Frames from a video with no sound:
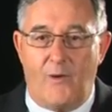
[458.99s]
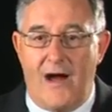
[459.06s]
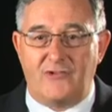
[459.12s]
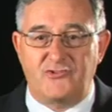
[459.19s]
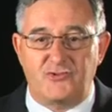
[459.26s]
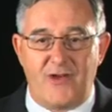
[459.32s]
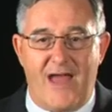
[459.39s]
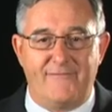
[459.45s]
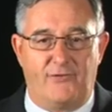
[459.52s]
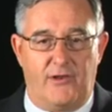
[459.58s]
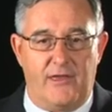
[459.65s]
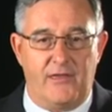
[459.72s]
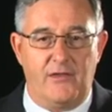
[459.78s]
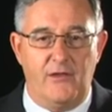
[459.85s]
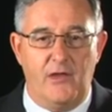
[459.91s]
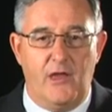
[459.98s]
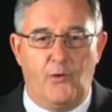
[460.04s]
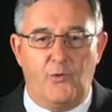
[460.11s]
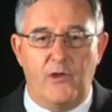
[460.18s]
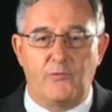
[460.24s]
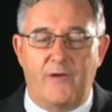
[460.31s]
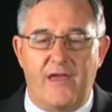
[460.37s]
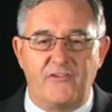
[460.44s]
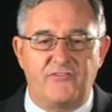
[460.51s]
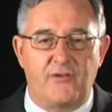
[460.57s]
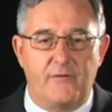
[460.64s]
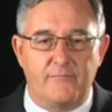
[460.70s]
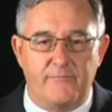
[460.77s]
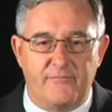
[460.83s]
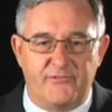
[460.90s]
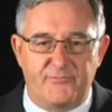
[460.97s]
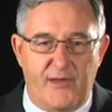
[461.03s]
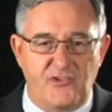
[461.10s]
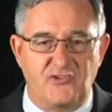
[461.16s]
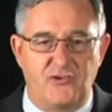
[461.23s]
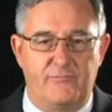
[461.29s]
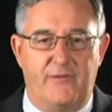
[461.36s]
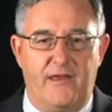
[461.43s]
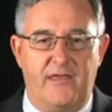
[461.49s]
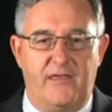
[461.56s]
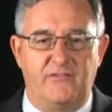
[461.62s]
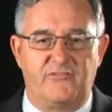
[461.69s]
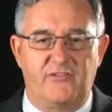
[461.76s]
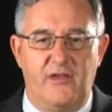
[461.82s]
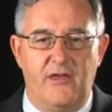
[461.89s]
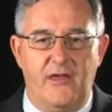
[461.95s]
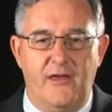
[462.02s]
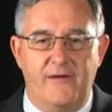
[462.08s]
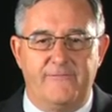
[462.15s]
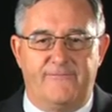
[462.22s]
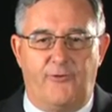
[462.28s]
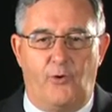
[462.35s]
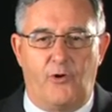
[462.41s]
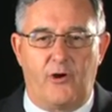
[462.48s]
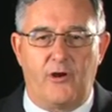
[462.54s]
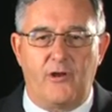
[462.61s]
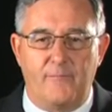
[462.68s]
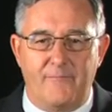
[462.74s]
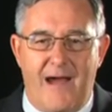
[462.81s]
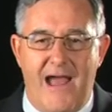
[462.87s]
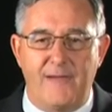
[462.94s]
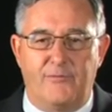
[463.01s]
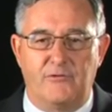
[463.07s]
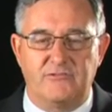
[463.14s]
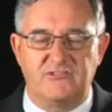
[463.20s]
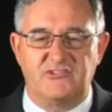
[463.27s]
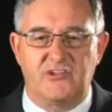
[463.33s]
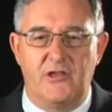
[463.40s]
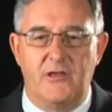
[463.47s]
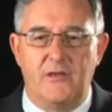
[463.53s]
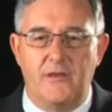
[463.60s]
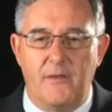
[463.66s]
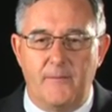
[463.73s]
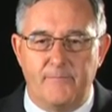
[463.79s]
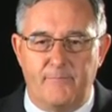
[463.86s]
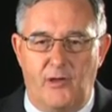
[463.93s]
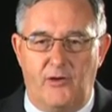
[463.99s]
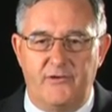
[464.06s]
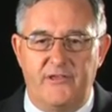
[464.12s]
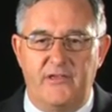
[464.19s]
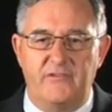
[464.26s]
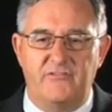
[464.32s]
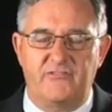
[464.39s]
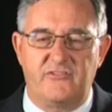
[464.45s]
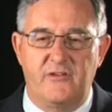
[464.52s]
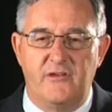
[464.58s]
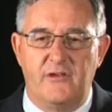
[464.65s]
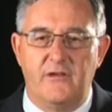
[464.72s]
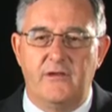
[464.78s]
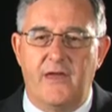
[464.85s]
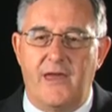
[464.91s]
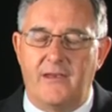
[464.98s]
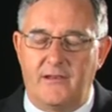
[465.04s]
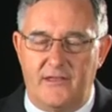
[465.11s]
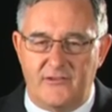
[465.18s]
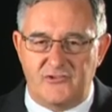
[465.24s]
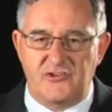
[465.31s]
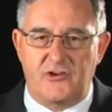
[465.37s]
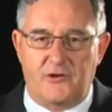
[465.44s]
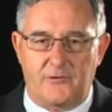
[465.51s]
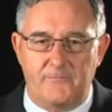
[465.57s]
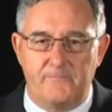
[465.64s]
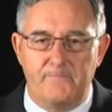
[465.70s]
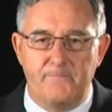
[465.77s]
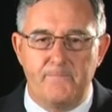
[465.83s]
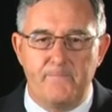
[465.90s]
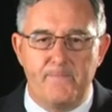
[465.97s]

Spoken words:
While traveling, we raise special monies for Bibles, buildings, and literature.